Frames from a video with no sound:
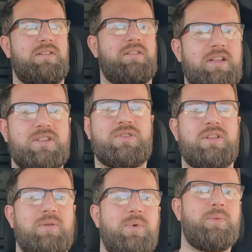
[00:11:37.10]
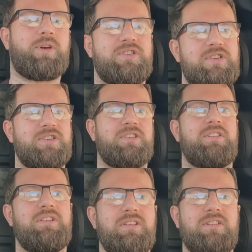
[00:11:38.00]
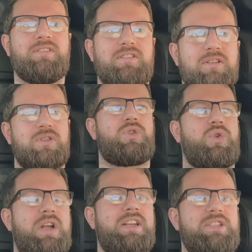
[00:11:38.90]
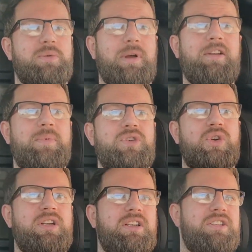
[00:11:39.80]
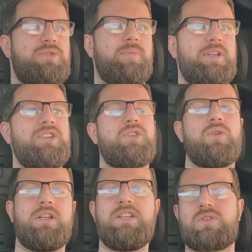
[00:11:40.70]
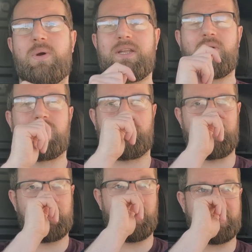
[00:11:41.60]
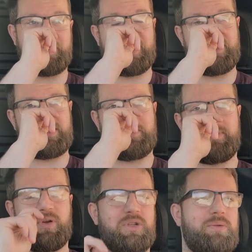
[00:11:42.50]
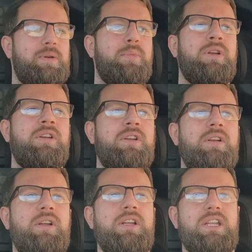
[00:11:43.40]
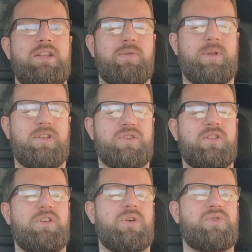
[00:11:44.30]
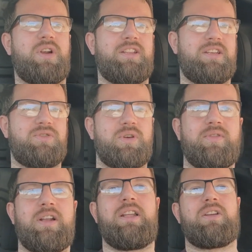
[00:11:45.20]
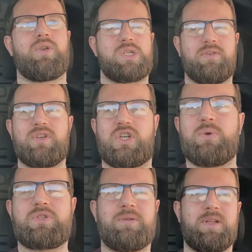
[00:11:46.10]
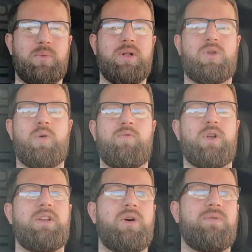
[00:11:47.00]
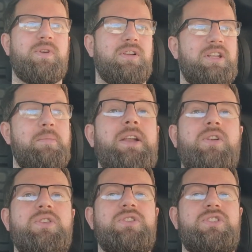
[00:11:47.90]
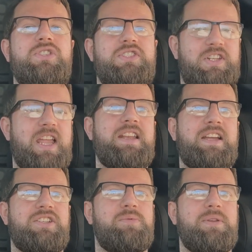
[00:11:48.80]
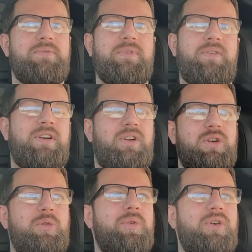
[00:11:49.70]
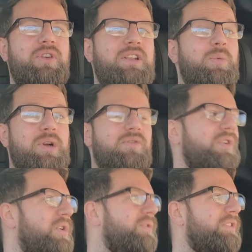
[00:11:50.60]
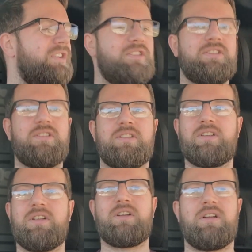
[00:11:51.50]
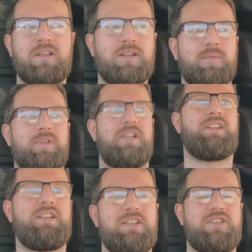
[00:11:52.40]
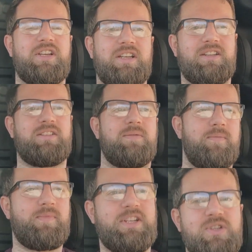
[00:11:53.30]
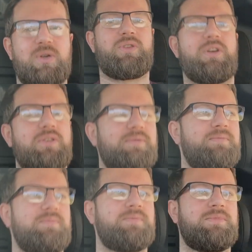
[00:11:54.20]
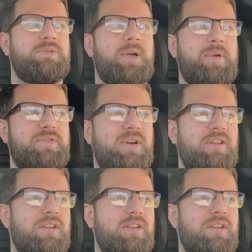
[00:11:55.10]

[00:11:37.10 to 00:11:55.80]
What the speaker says: That's something we want to train into. I've been training into him. He's quite good on recall, to be honest, to be fair to him. Even when there's other dogs around and he's running around like an utter, if we shout him, he will come running over. He not stay next to me for very long, but he will run over. Yeah, he's a good dog. My best friend.